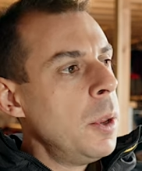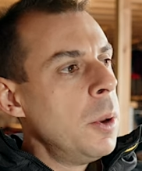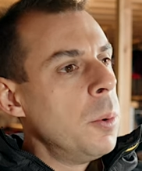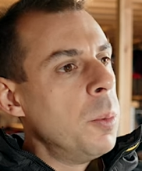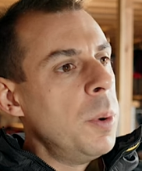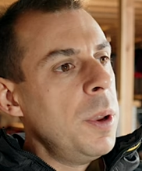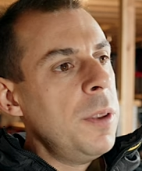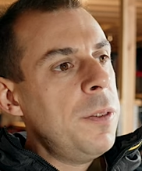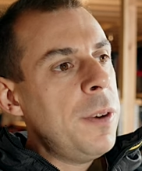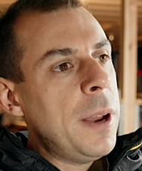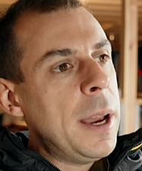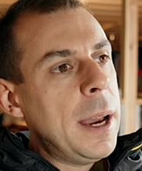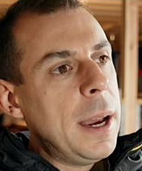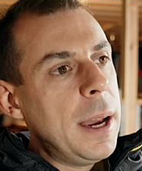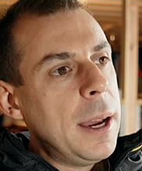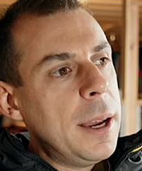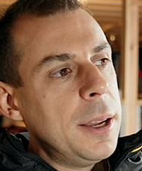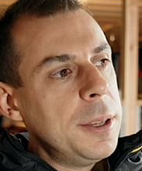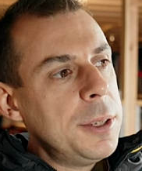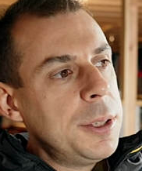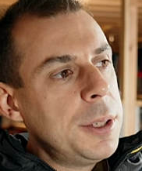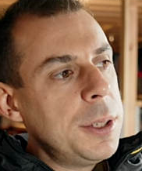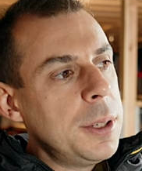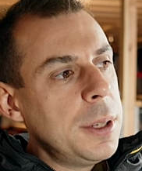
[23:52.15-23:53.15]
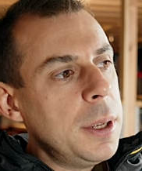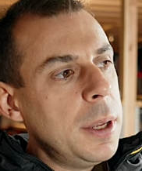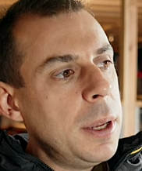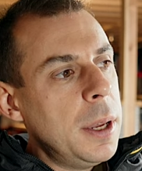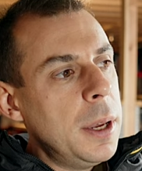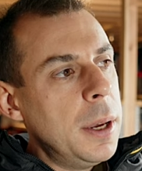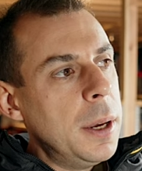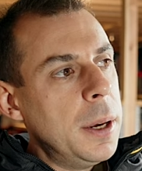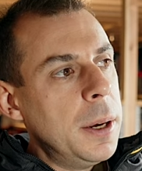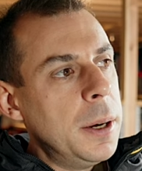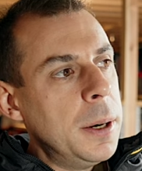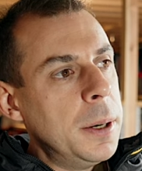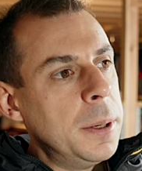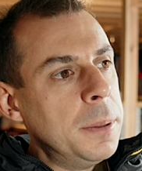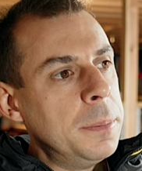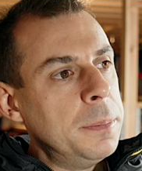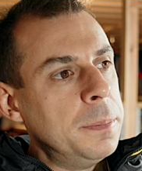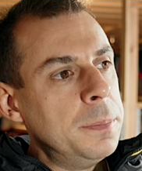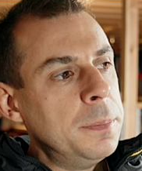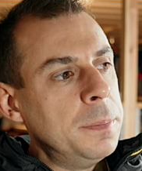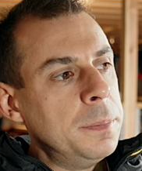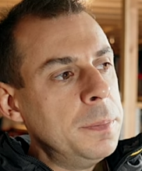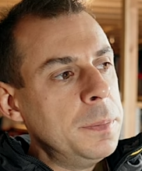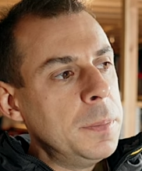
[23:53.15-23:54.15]
We've had,
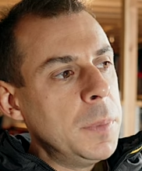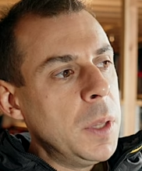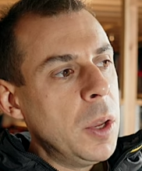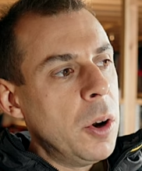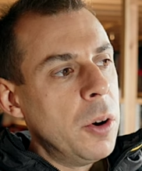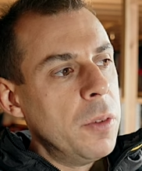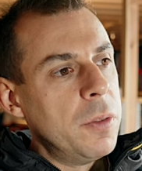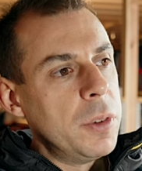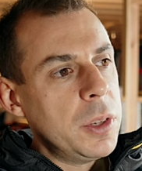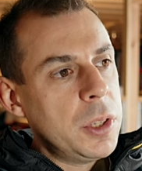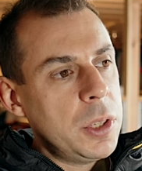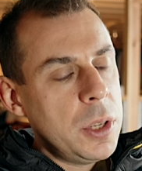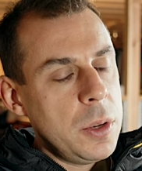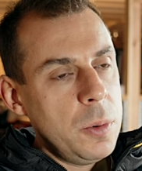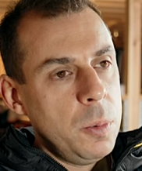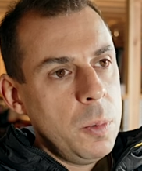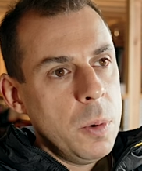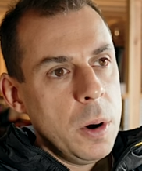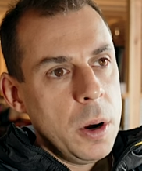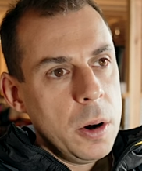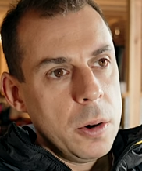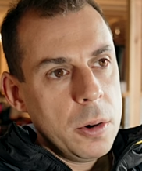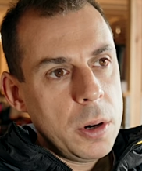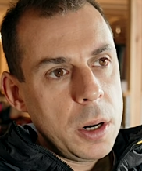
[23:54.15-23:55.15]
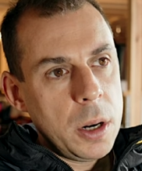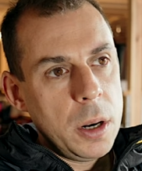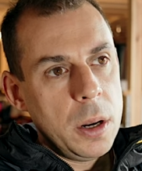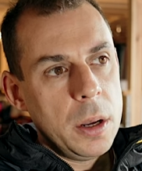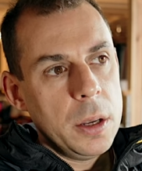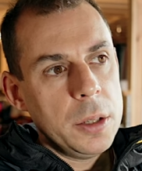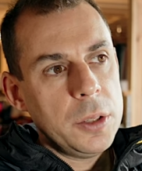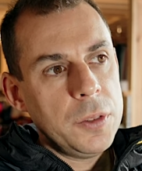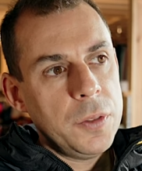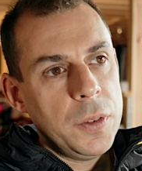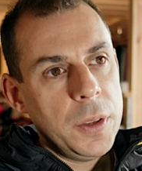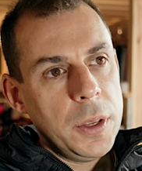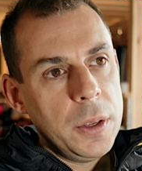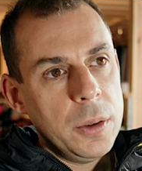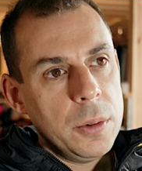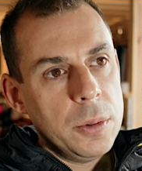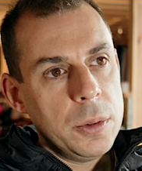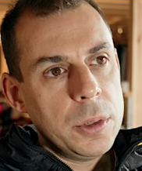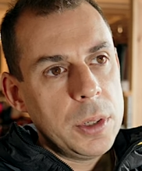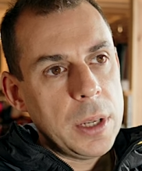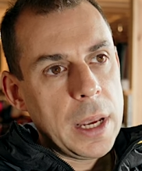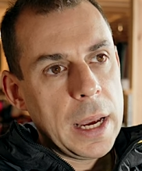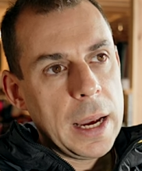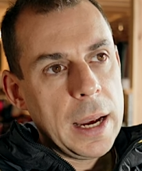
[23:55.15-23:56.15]
obviously, world-class
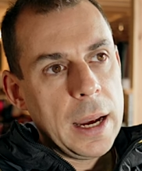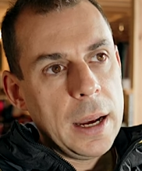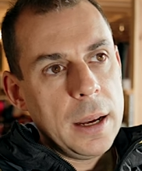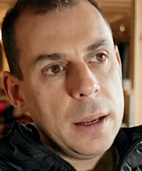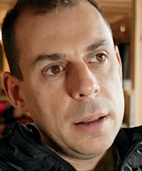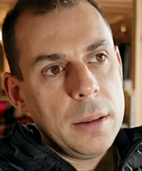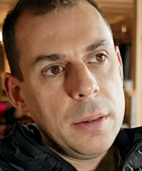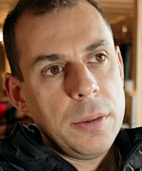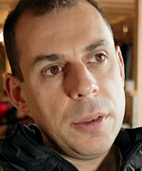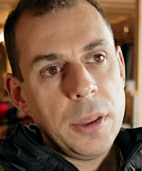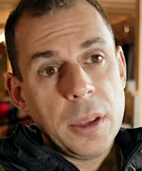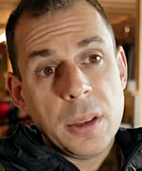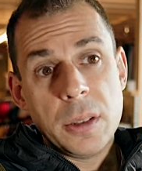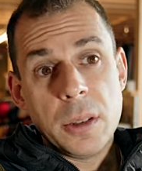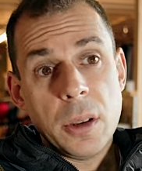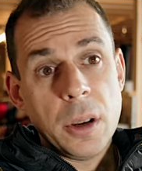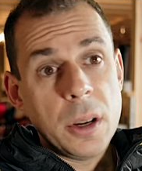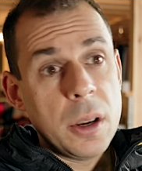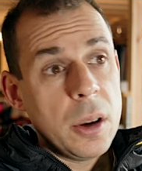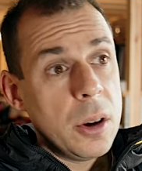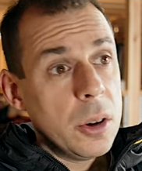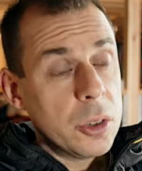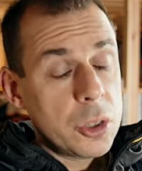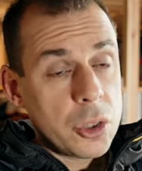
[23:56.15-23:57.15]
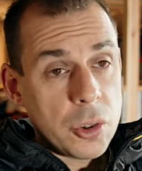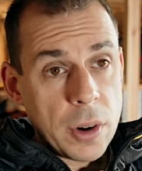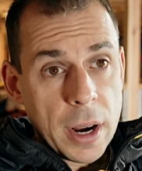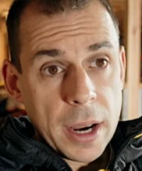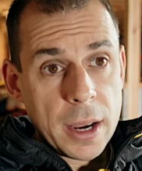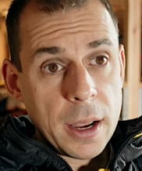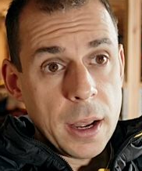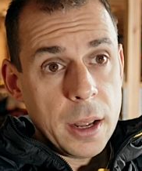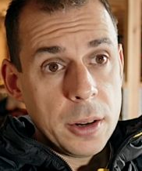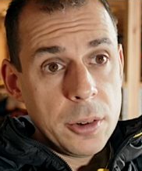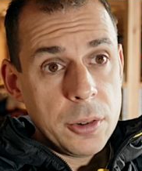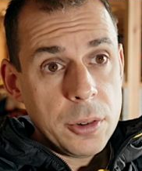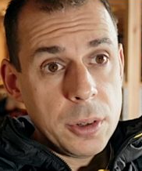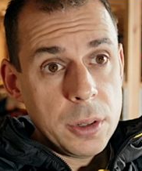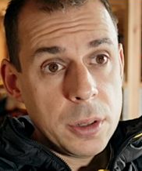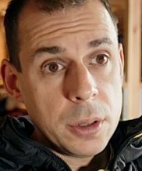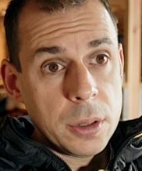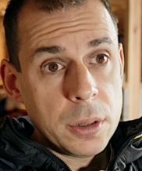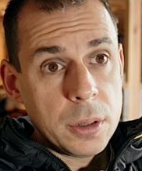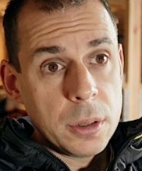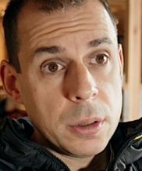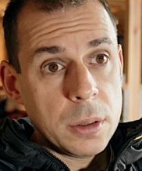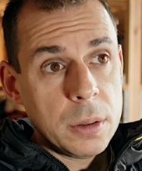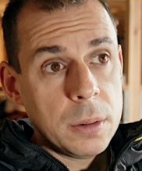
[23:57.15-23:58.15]
fields at things like our Track 100,
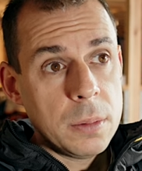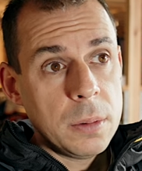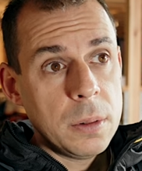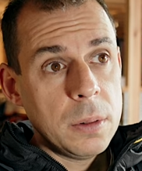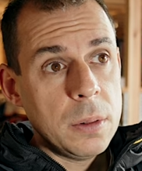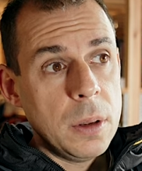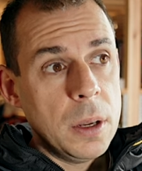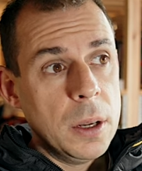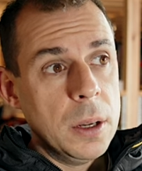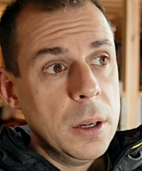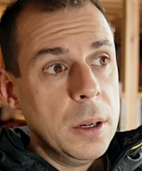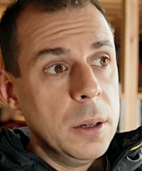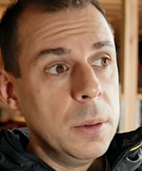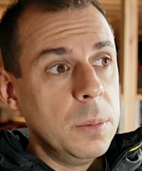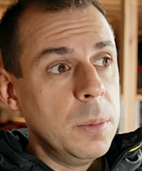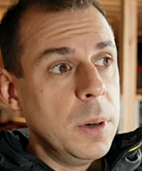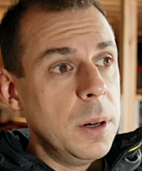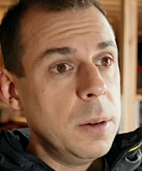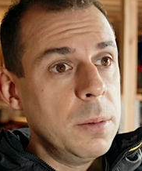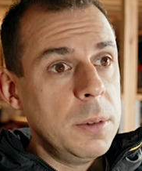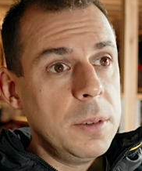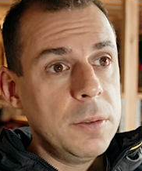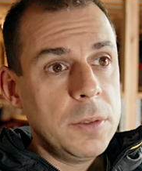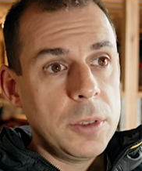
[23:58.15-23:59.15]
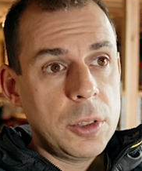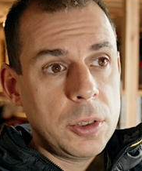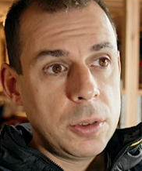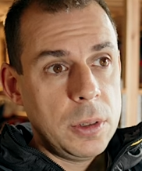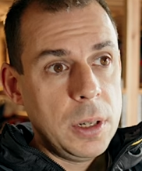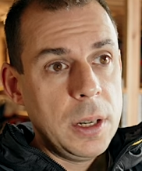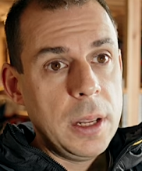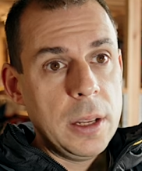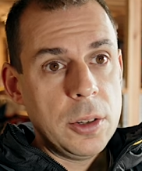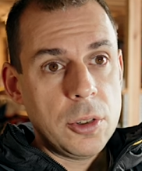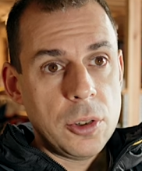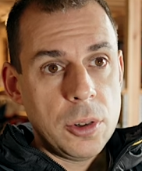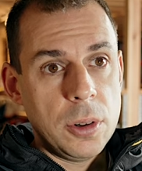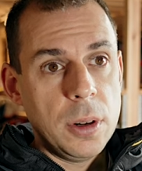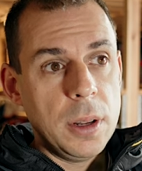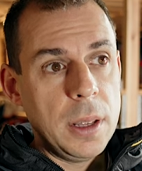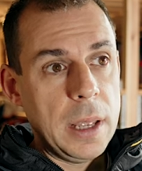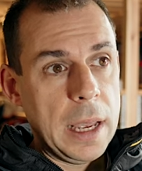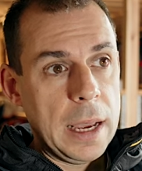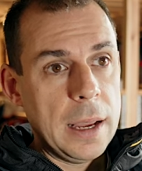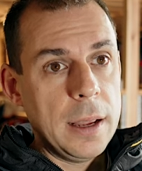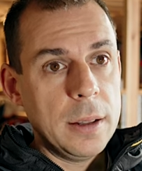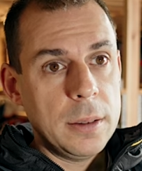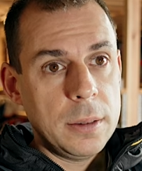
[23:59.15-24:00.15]
where we've literally
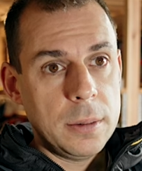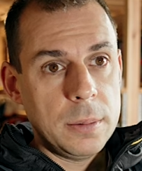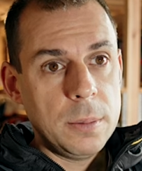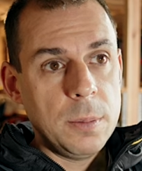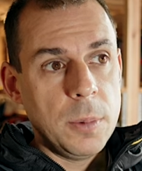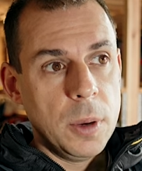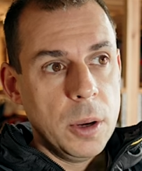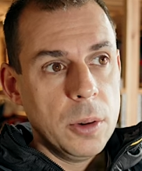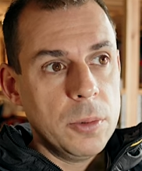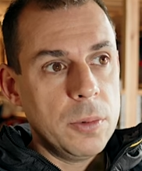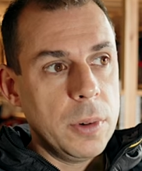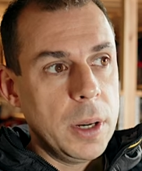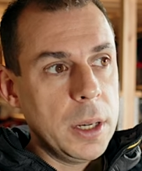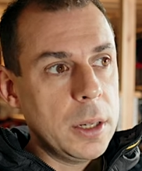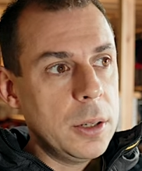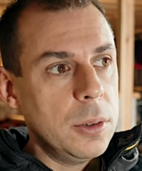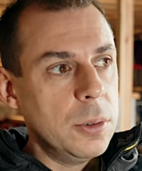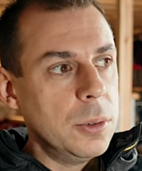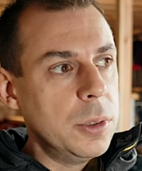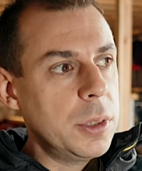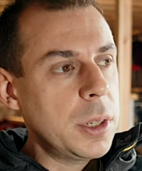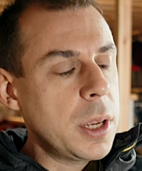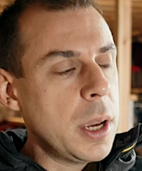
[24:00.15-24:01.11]
had world records